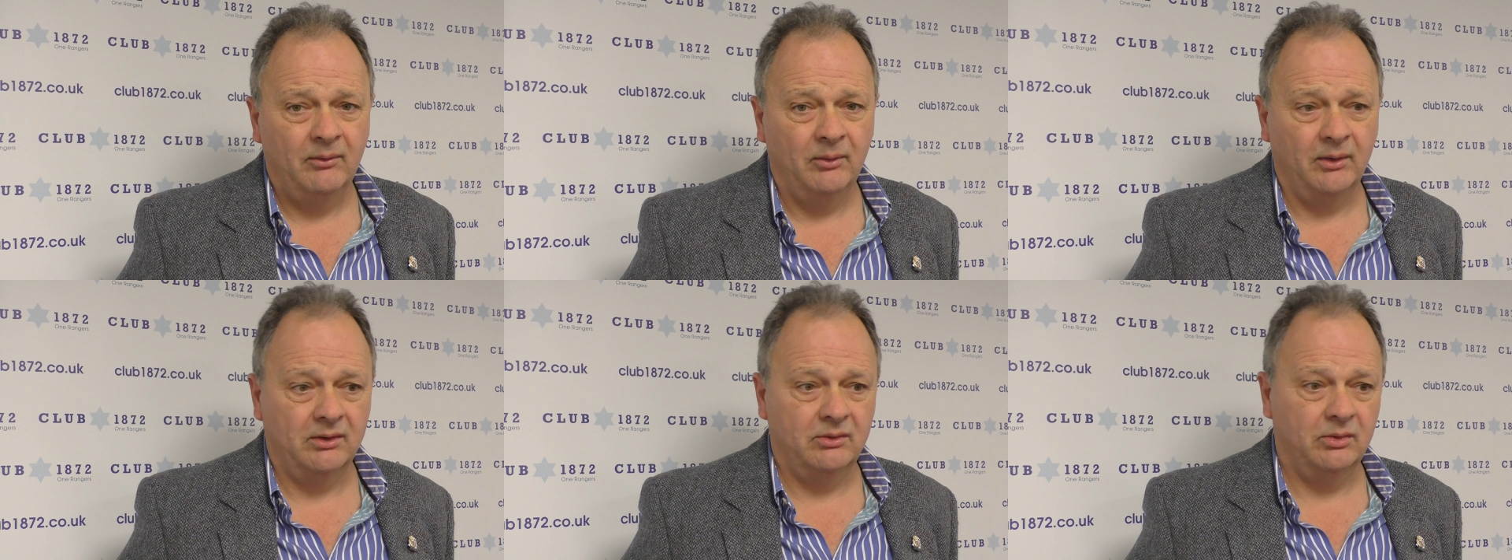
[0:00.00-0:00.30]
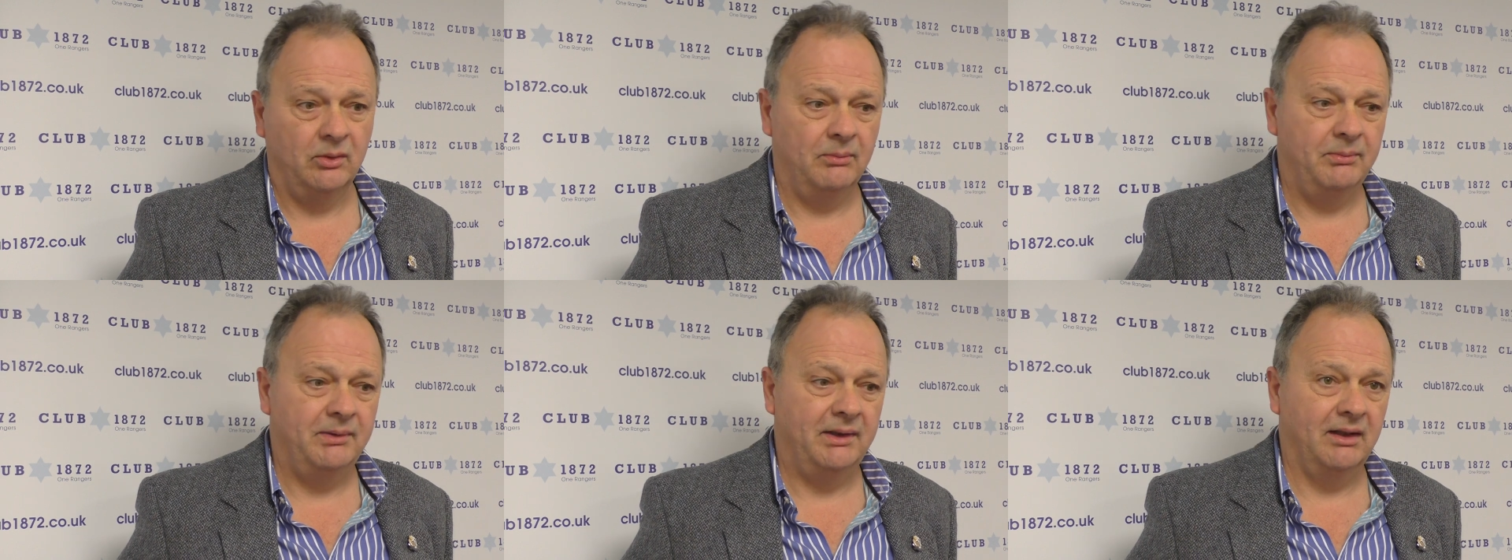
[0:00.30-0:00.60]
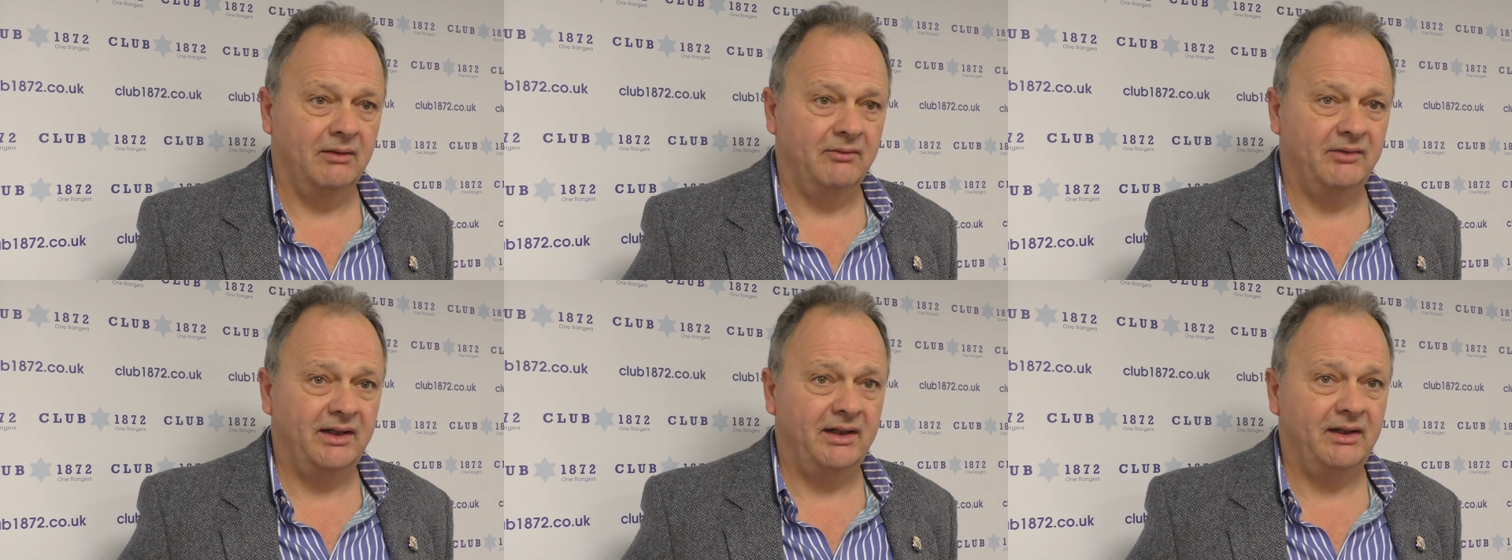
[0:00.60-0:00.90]
which will
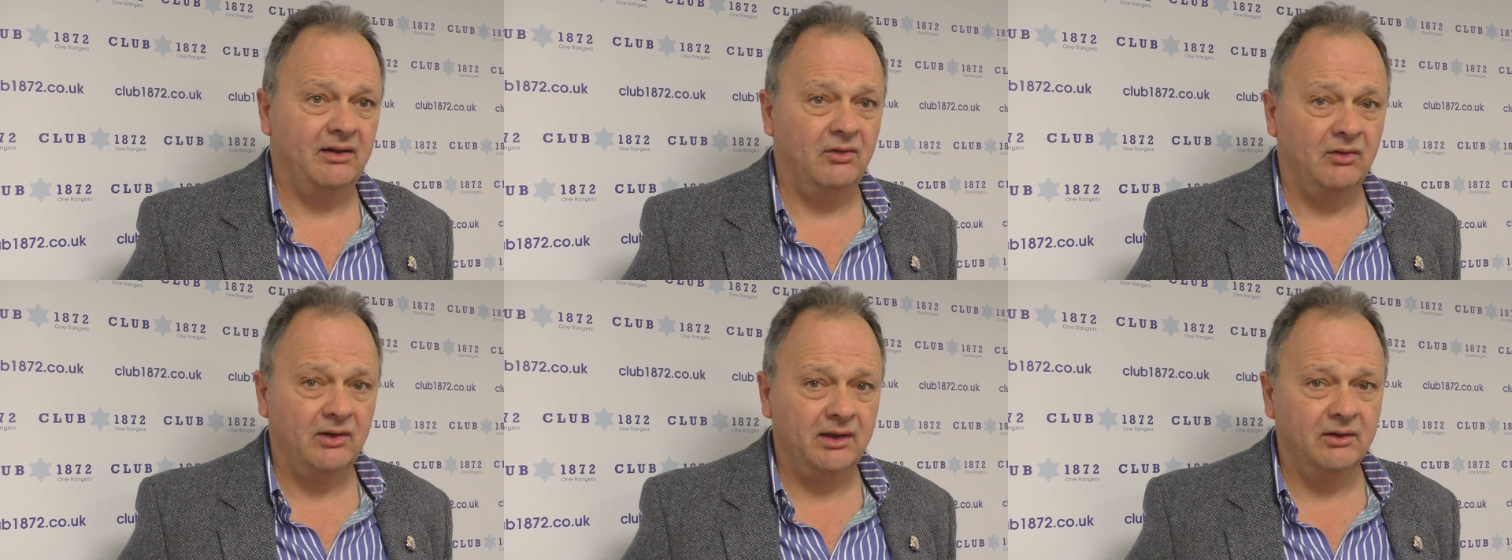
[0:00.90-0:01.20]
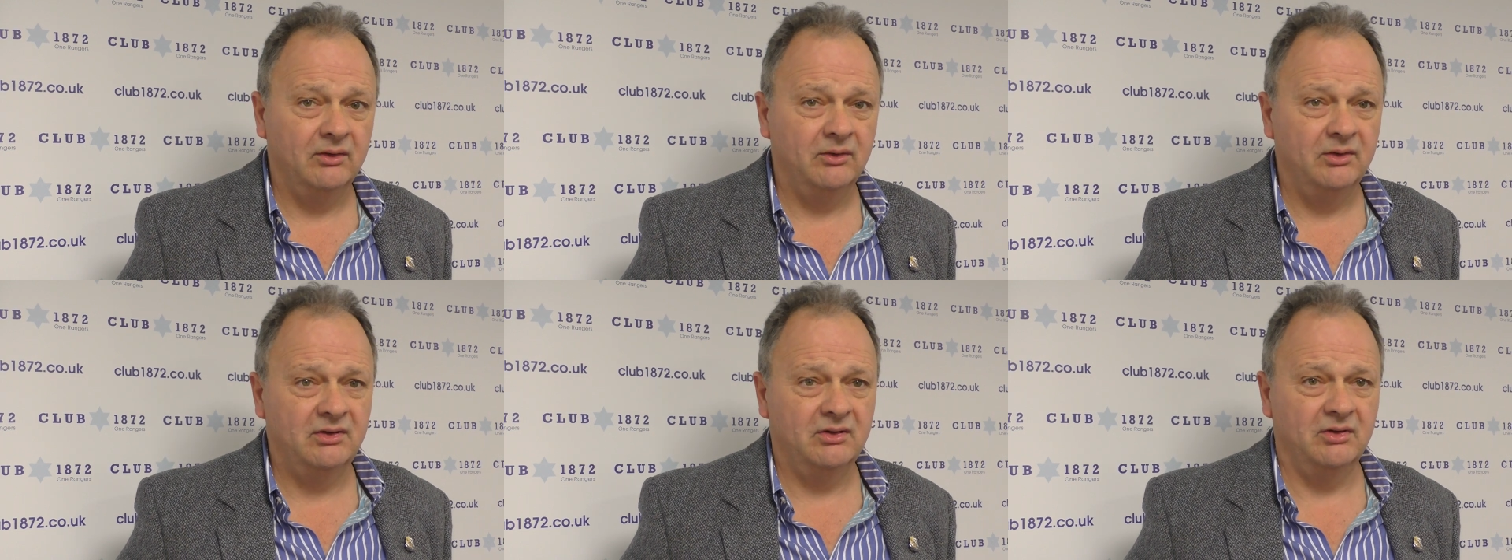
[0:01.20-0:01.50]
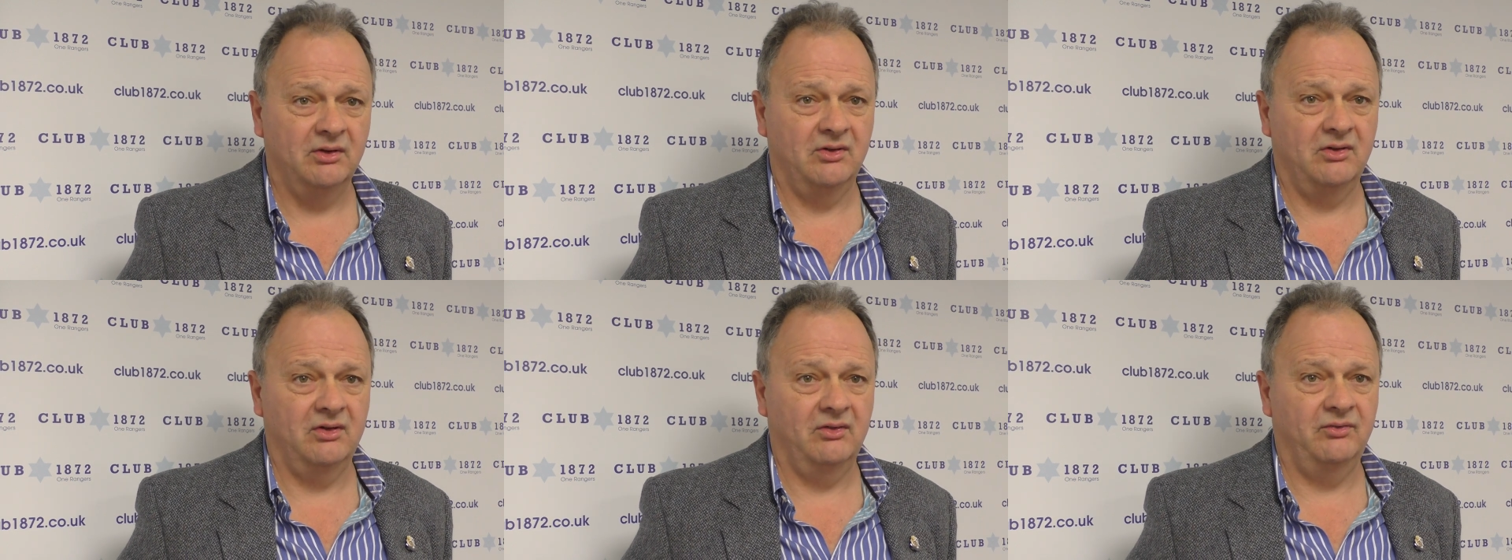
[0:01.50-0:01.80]
be a very real
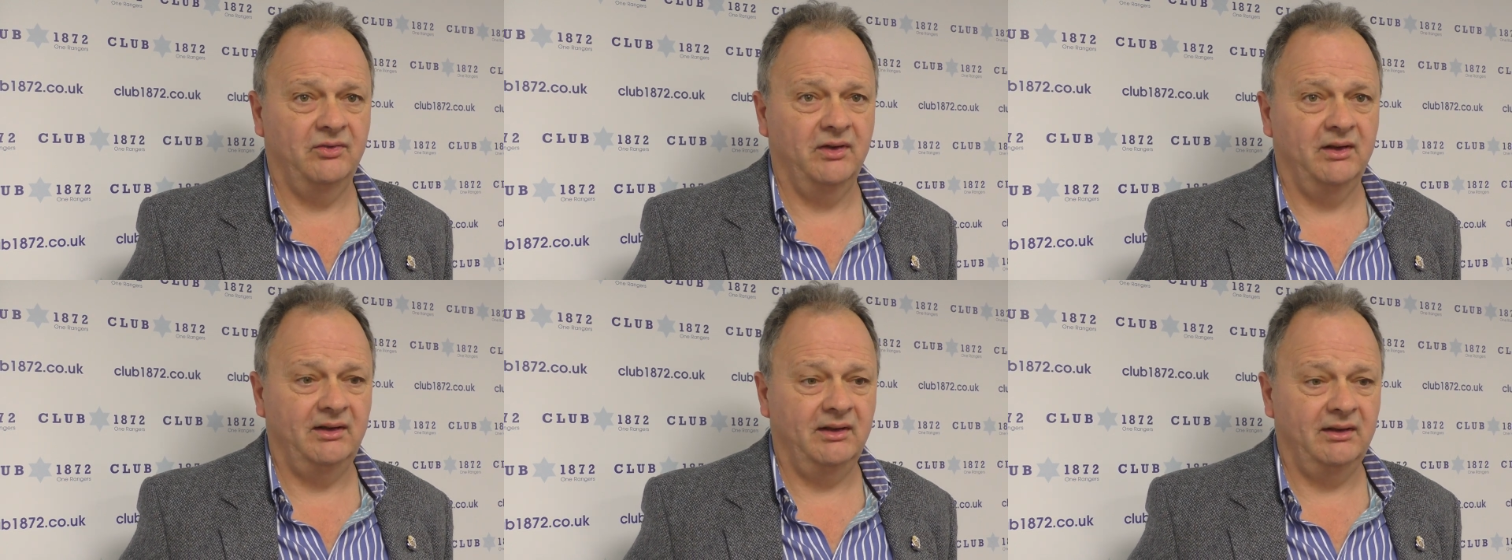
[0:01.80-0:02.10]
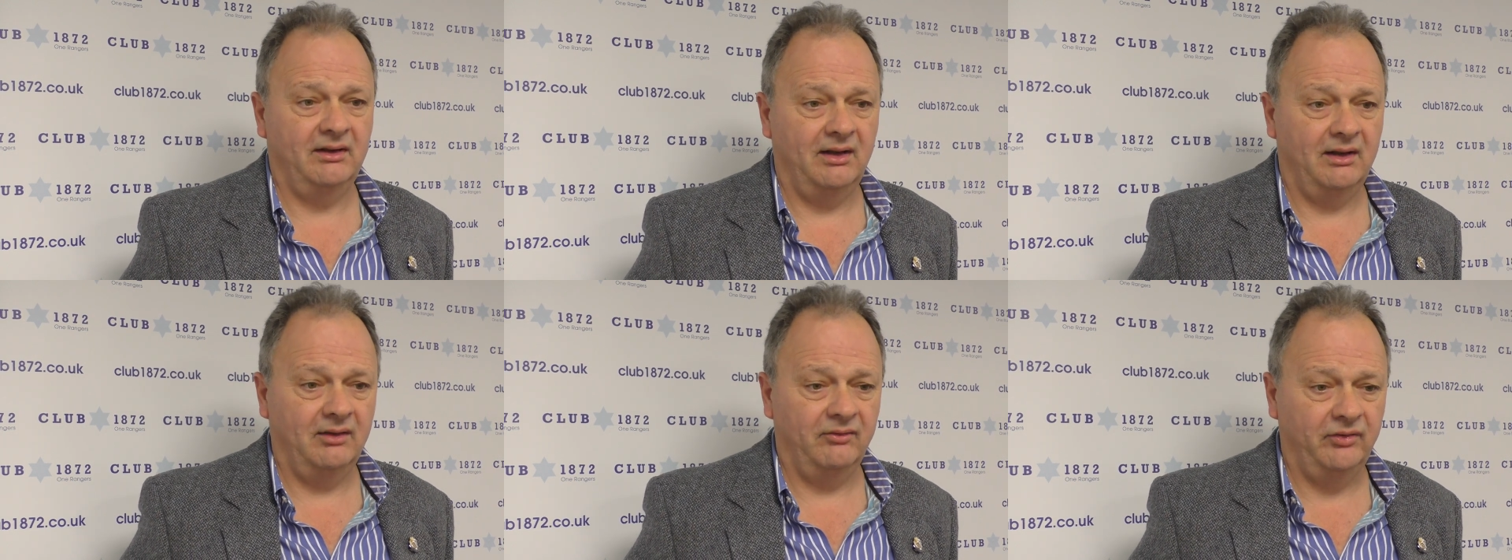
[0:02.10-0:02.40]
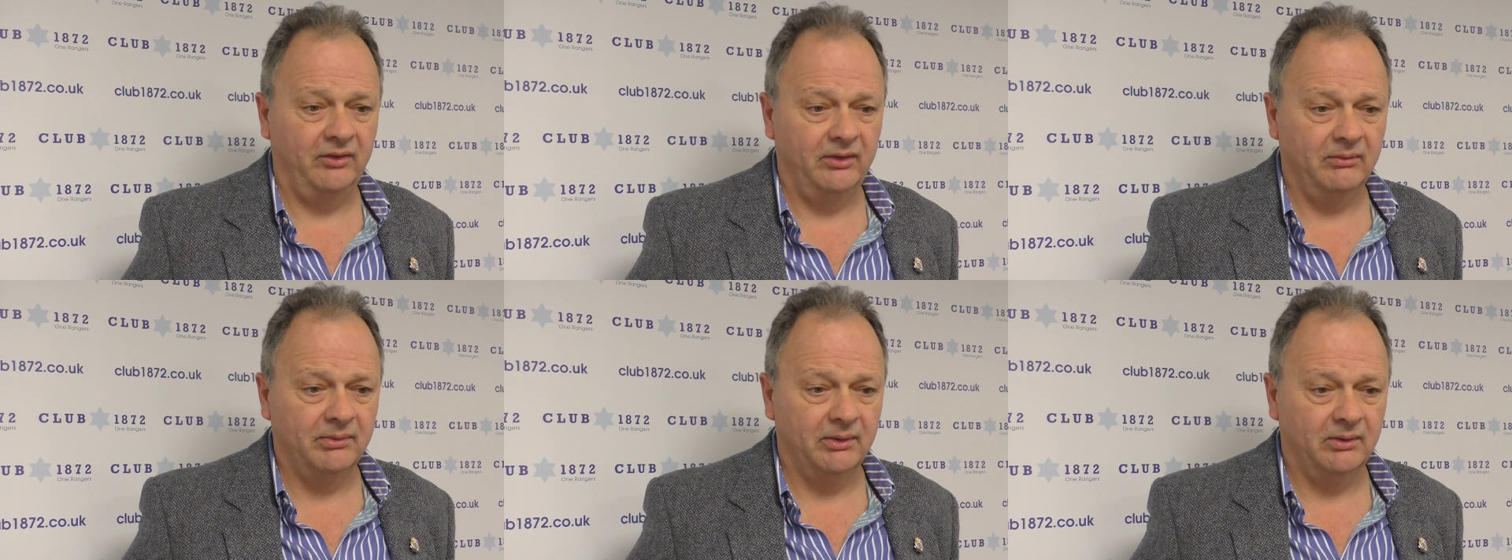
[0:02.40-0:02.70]
source of funding to the
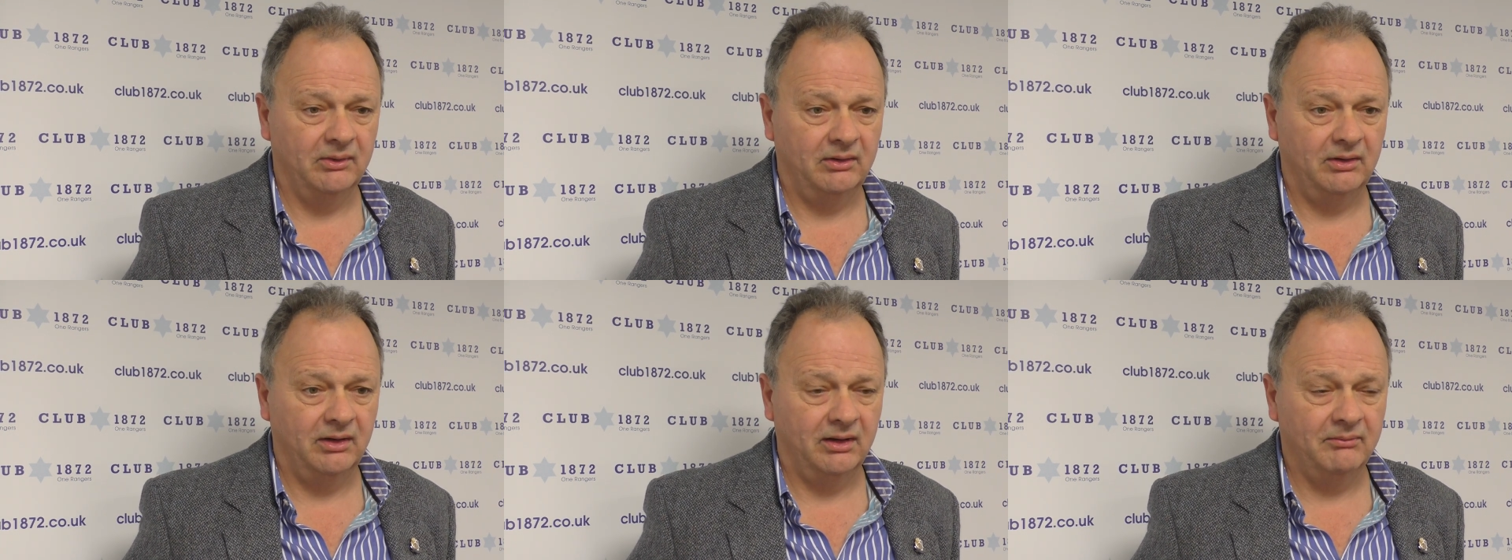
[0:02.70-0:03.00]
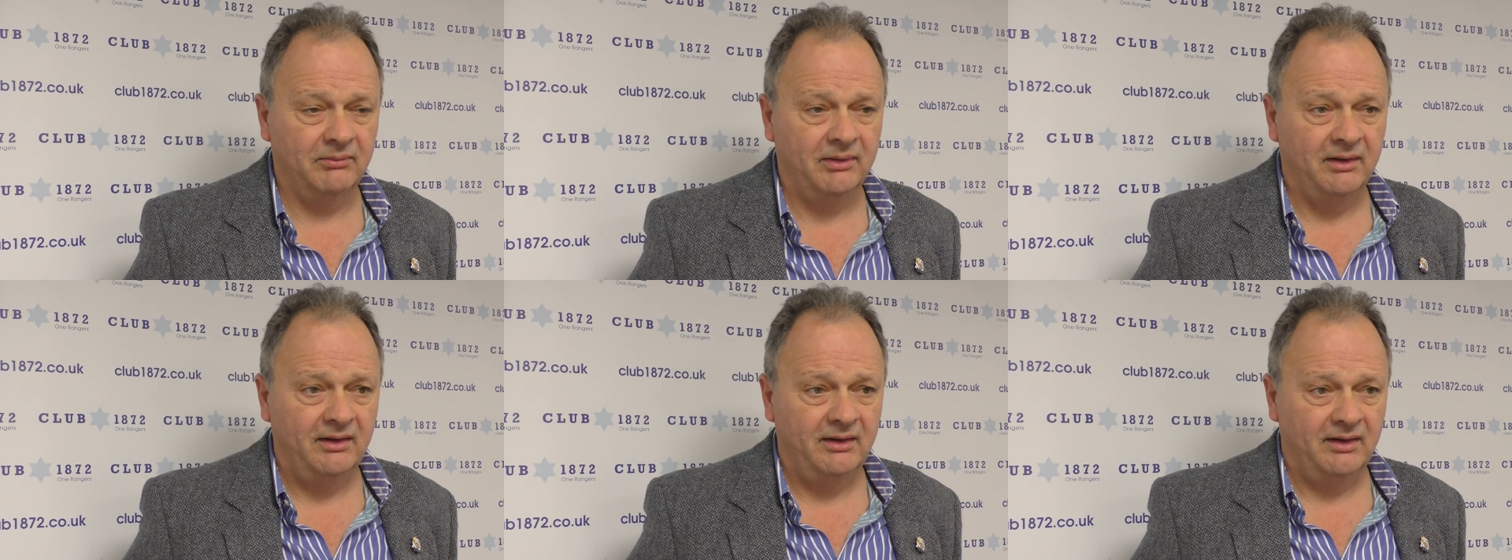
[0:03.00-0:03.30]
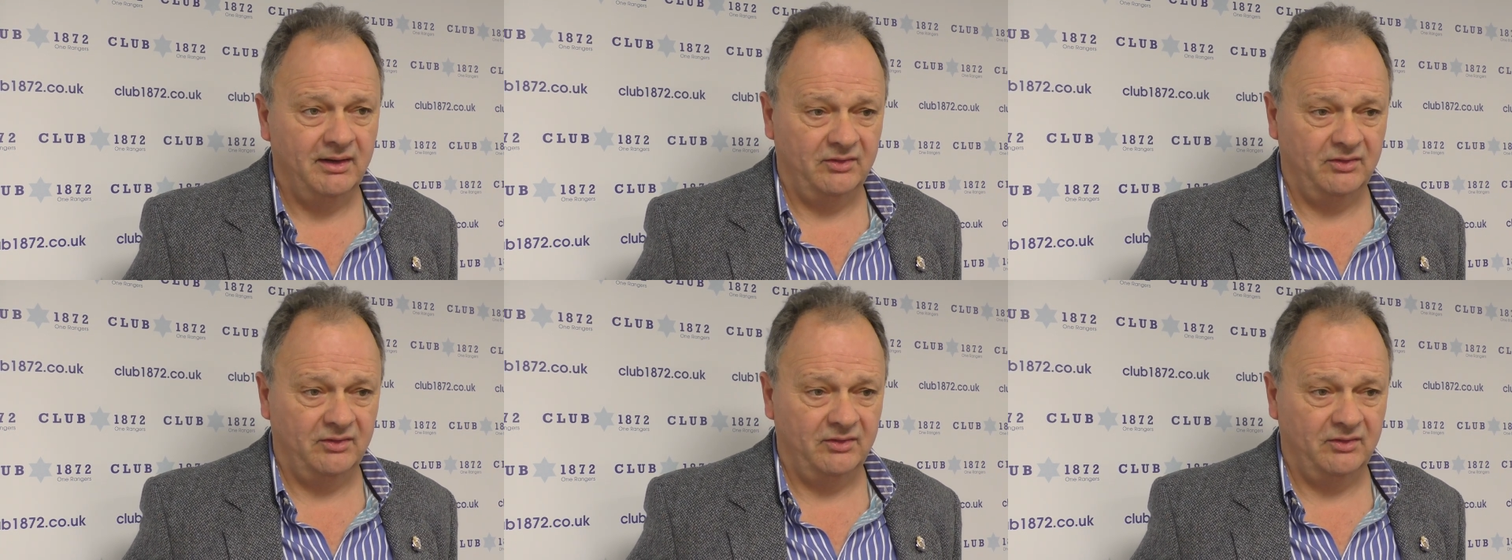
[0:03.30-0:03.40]
football club.